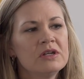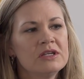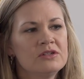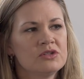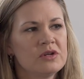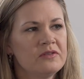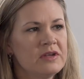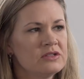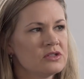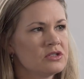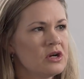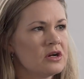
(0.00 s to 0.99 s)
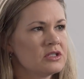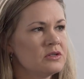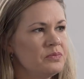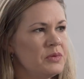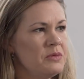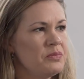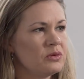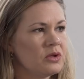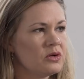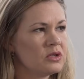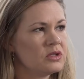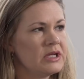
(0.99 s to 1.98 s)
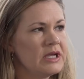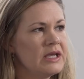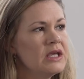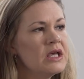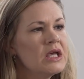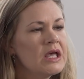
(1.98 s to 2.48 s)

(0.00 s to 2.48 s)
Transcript: to industry events or talk to people locally,